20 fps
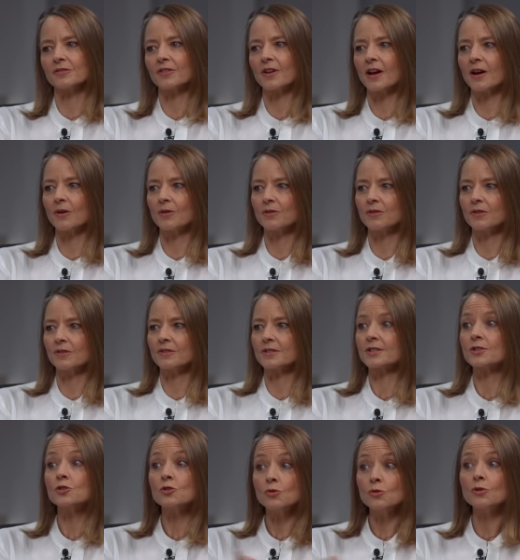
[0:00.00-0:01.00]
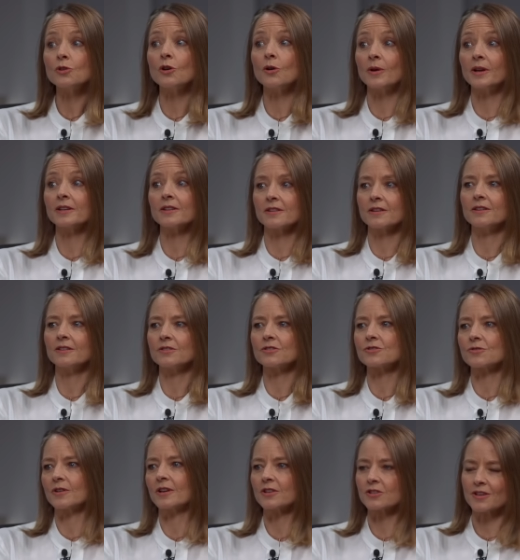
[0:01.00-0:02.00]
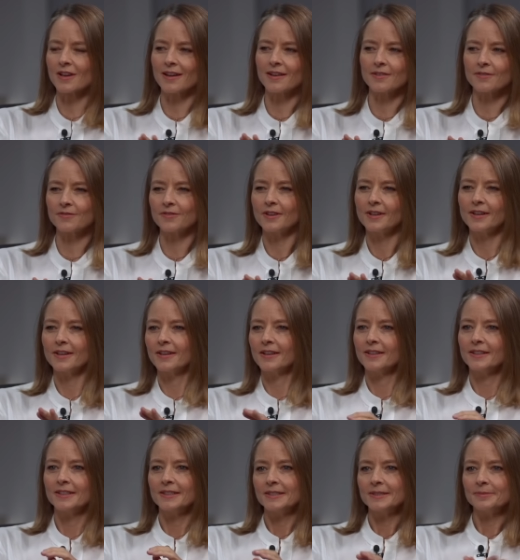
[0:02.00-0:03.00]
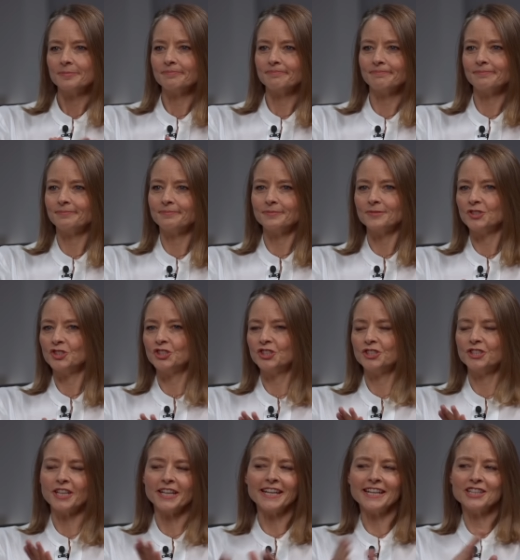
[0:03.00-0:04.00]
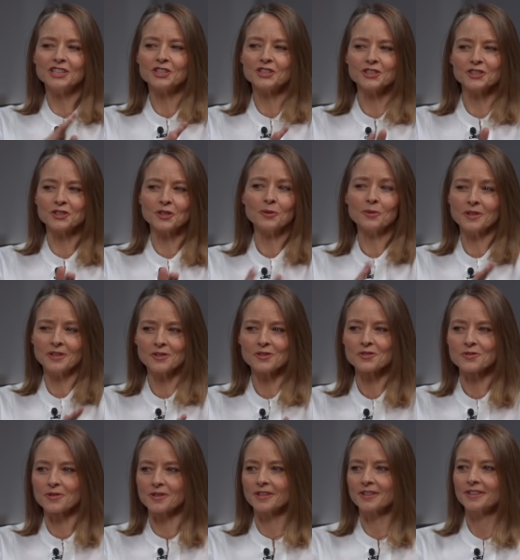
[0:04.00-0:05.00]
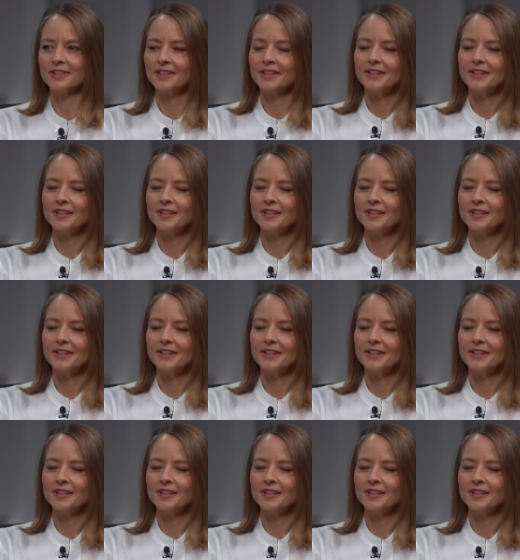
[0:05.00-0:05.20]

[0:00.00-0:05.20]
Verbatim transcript: of how the studio end of the industry has kind of changed its own industry.